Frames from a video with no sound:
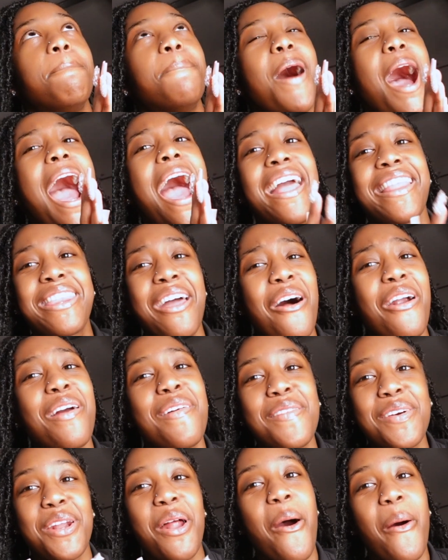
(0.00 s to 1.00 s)
I don't
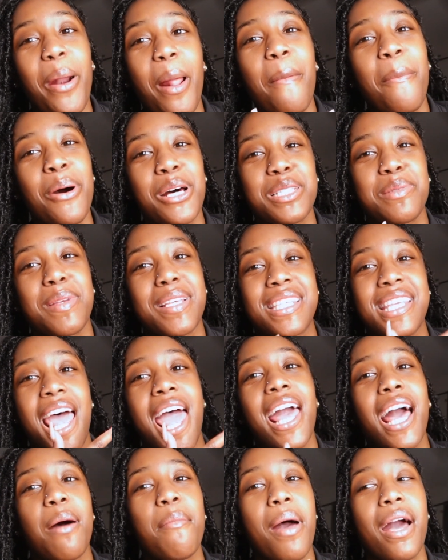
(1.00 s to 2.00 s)
even know what I'm supposed to be
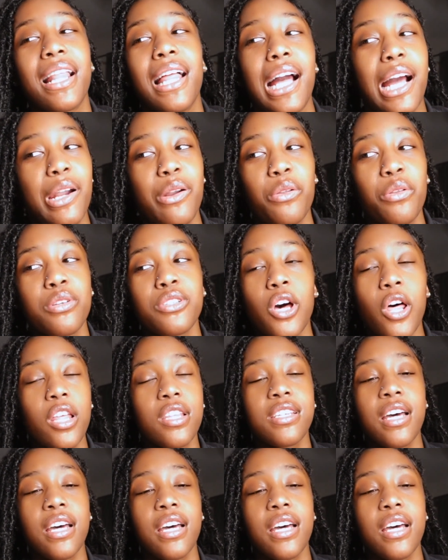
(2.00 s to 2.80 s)
saying. I'm acting like I do this all the